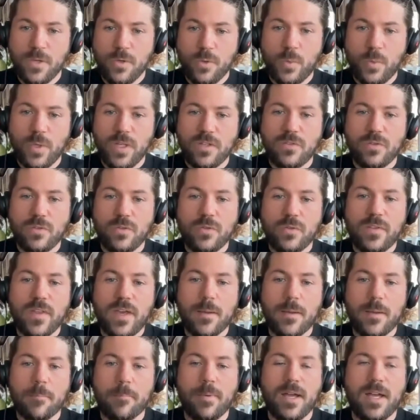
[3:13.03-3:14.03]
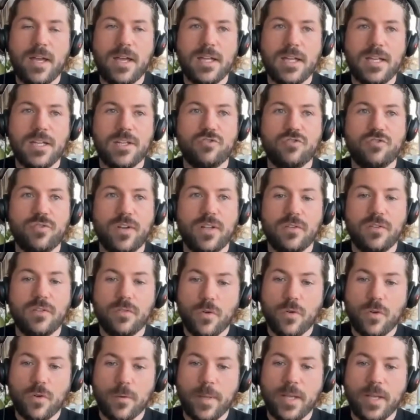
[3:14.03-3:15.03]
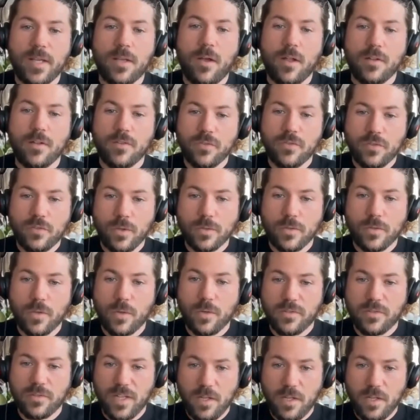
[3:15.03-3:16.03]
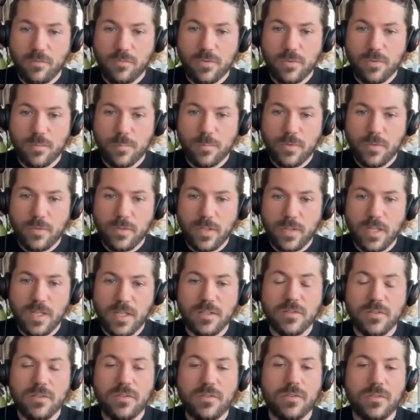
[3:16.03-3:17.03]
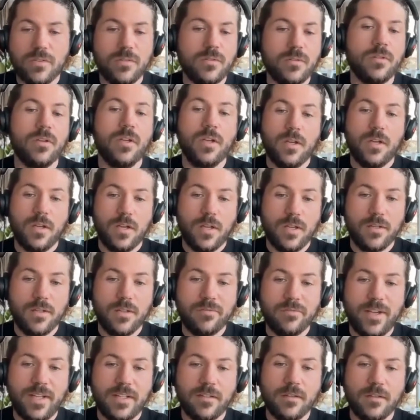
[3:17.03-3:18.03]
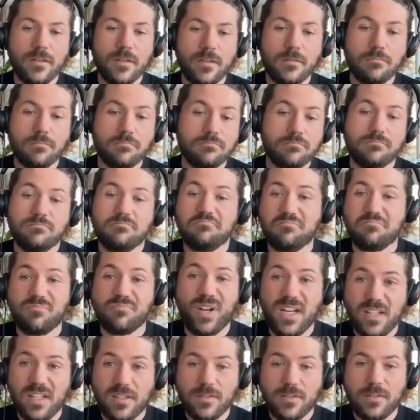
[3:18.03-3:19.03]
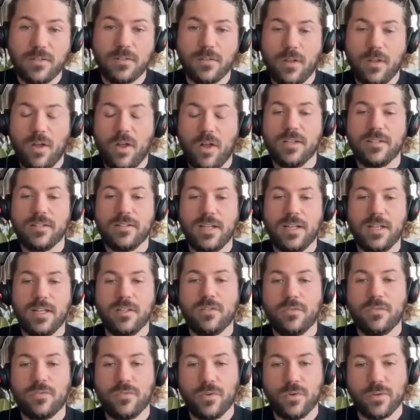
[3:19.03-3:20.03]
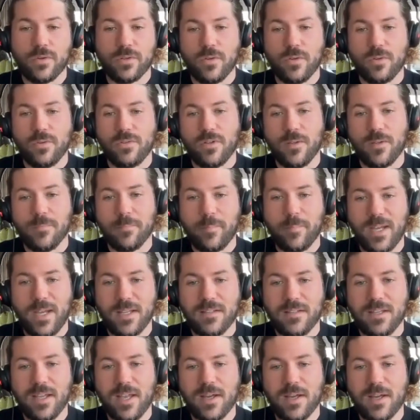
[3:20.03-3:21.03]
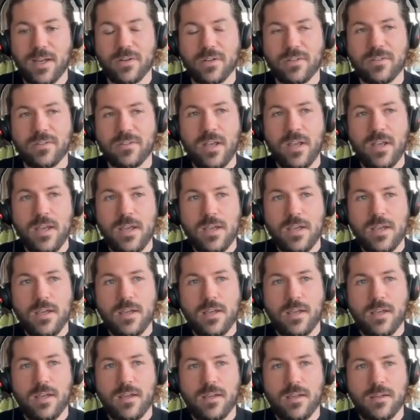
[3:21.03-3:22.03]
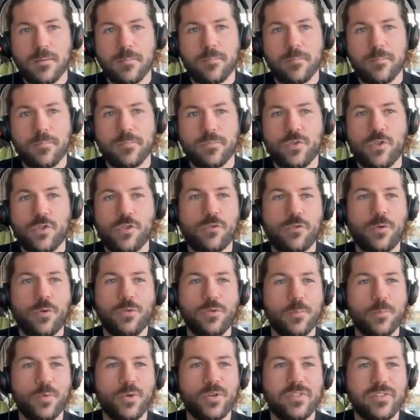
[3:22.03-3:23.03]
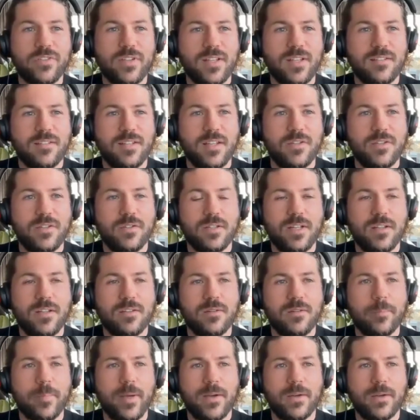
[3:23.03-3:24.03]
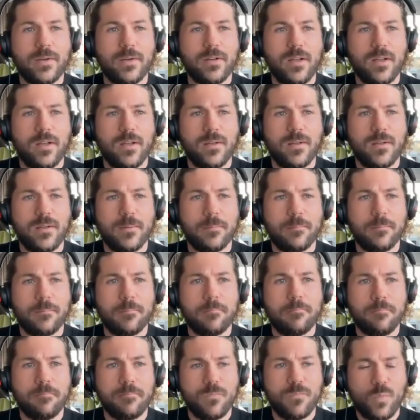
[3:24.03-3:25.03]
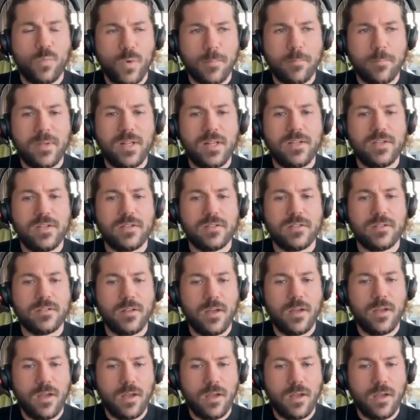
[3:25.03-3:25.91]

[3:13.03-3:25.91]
We do that by transforming unsold hotel rooms into vital breaks, holidays for those unpaid carers. To throw some more stats at you, there's about 1 million